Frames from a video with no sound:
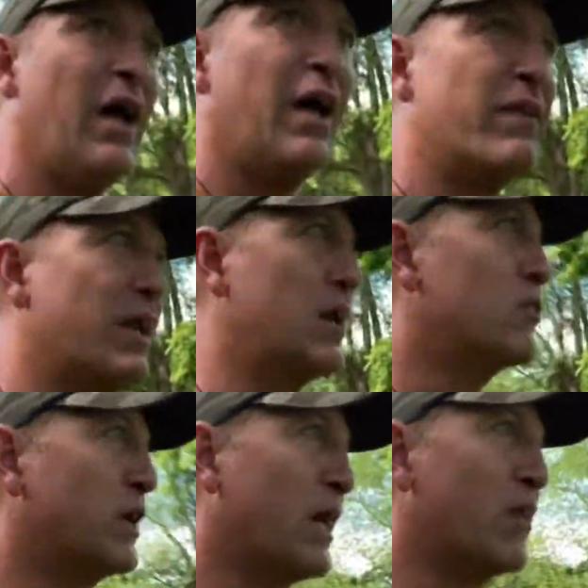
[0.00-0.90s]
and then I'll
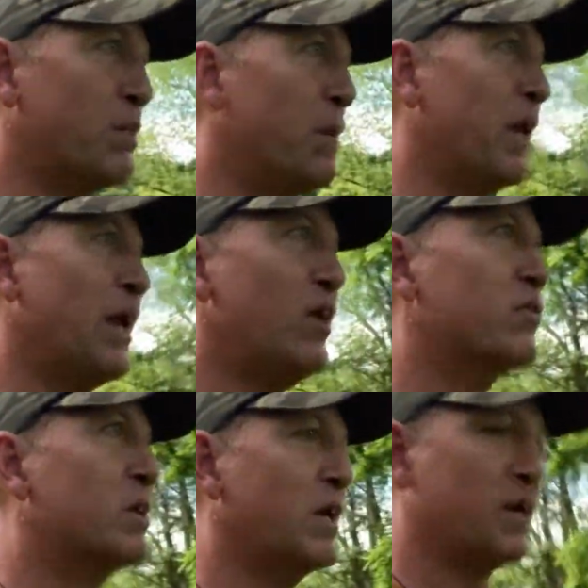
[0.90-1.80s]
check out the main
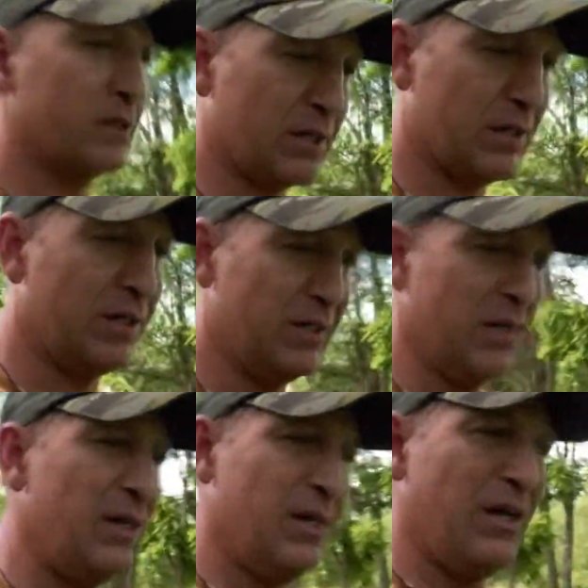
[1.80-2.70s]
house, and uh,
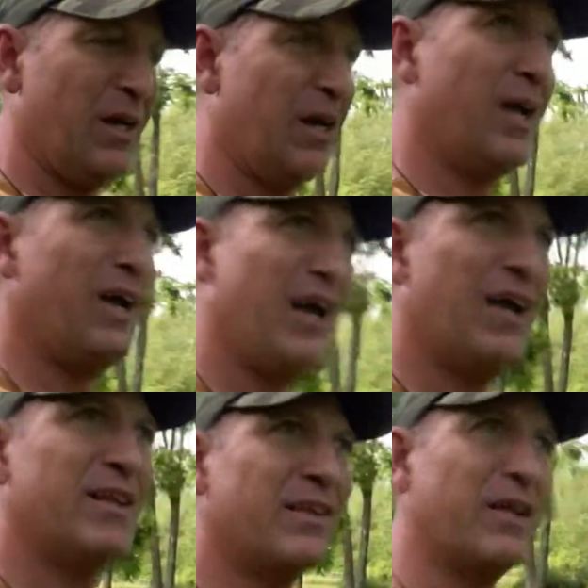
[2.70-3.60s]

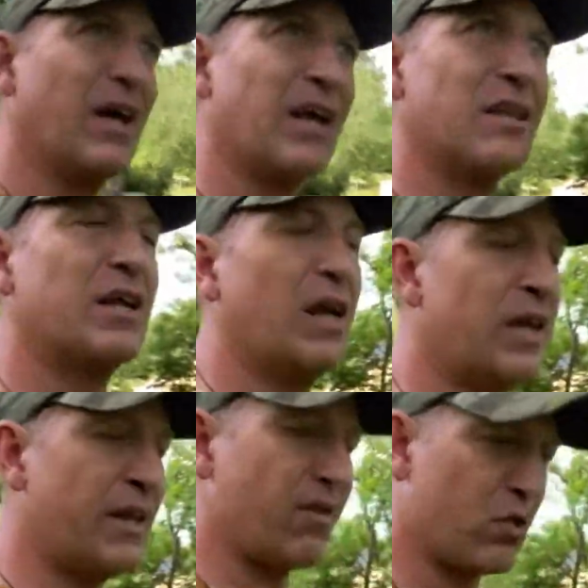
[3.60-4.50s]
and then I guess tonight
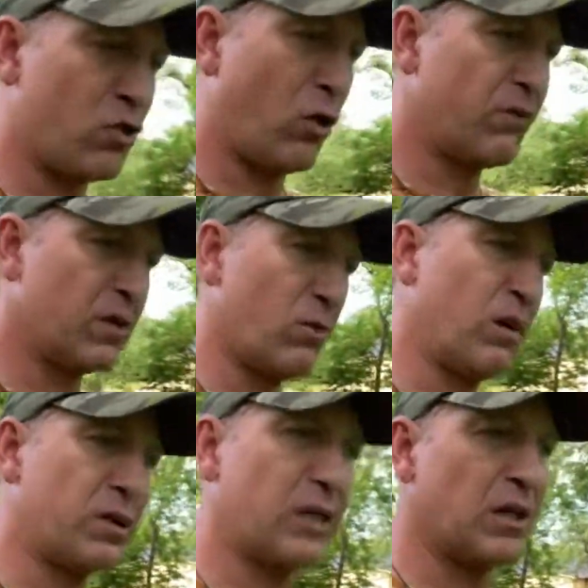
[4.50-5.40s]
they have a service around
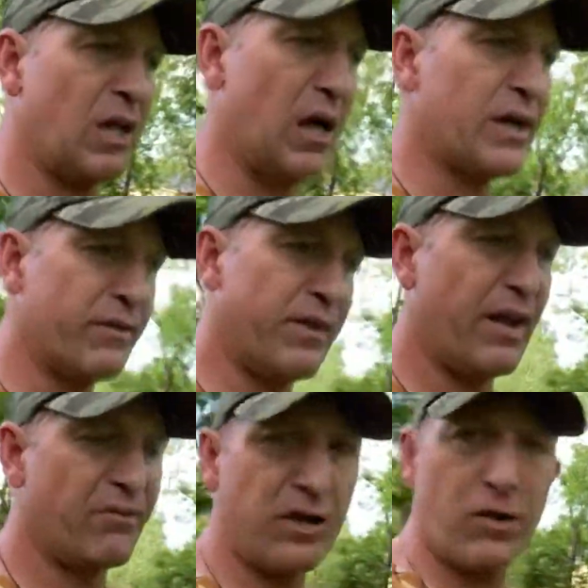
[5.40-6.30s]
six o'clock, and then they
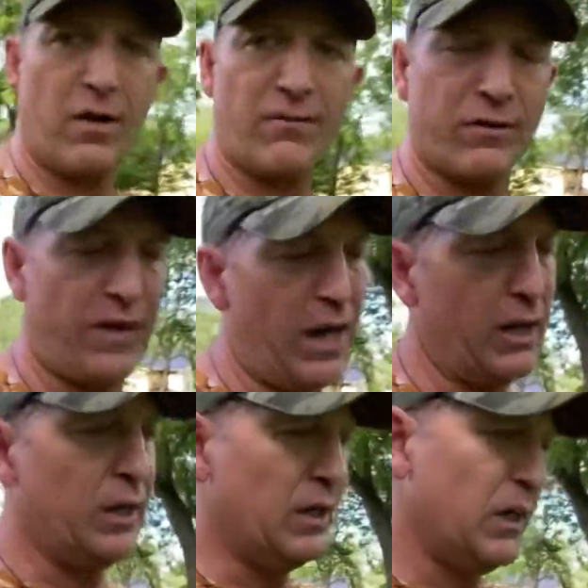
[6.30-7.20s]
have dinner after that,
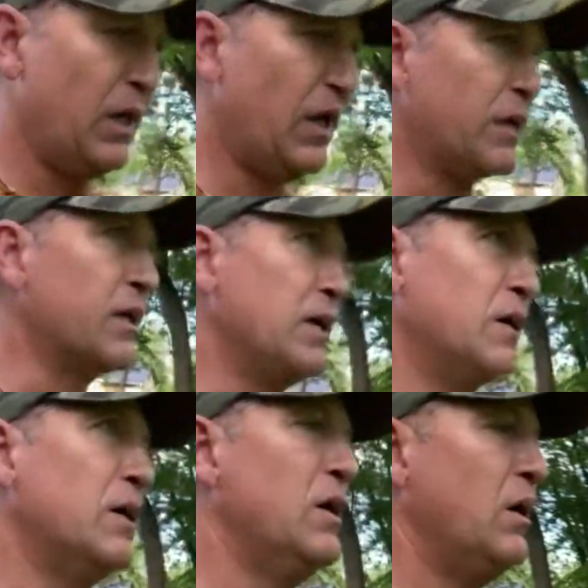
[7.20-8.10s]
and uh,
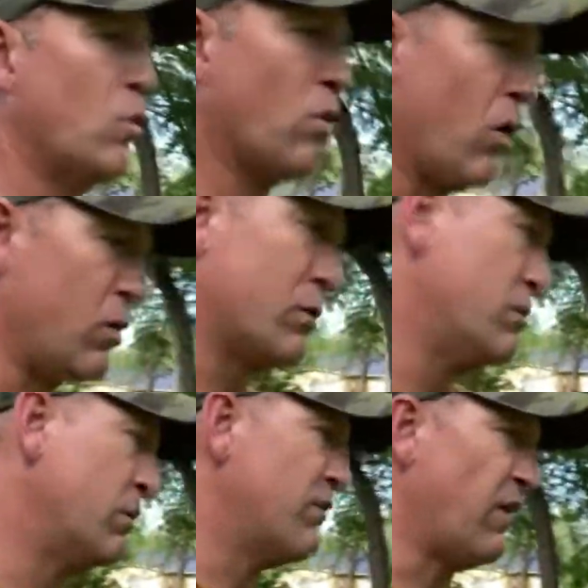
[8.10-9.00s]
we're all
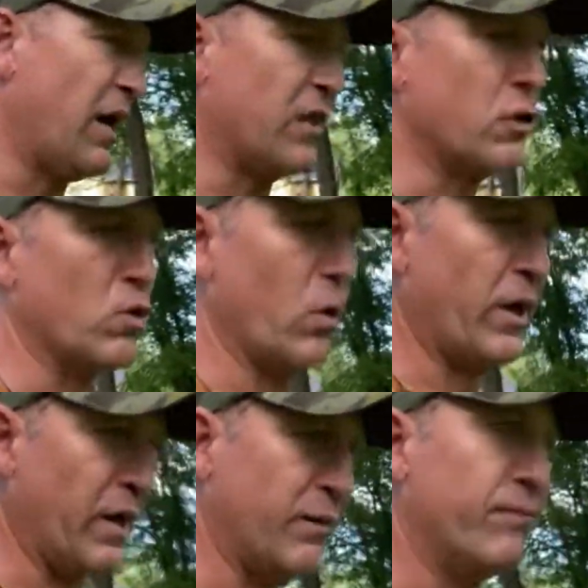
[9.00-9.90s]
invited to join
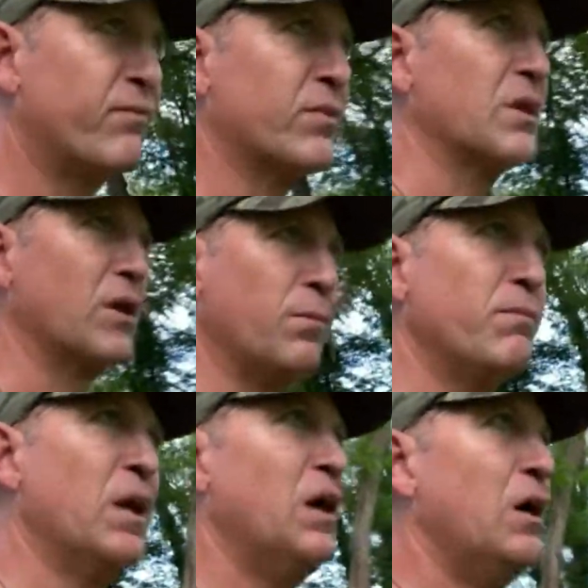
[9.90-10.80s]
in. So
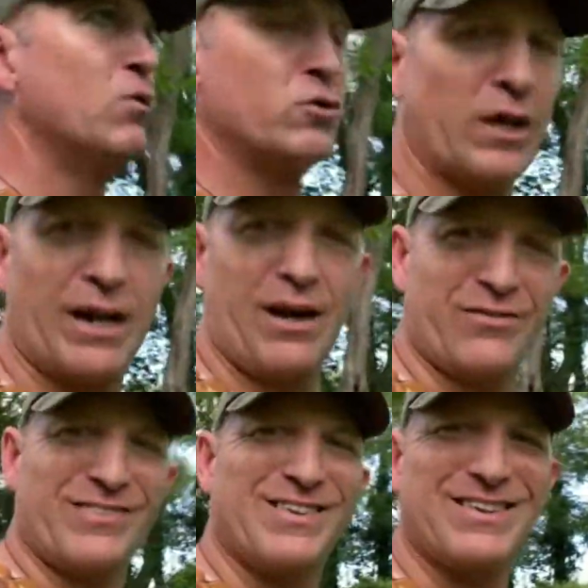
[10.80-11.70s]
we'll check it out.
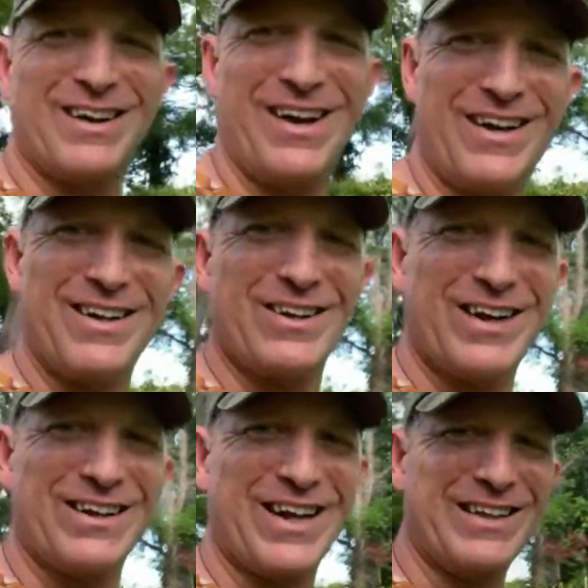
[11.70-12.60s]
All right, catch you guys